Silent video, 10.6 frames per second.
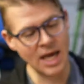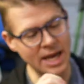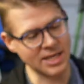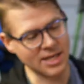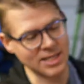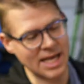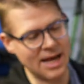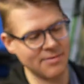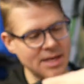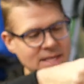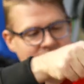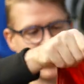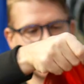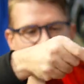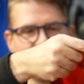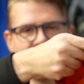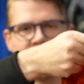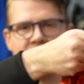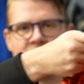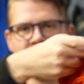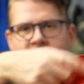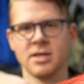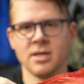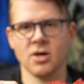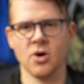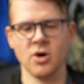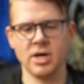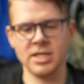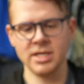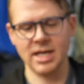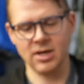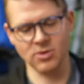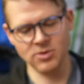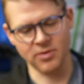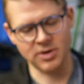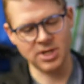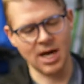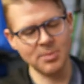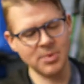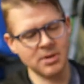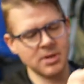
And it does have a secondary hood that goes over top.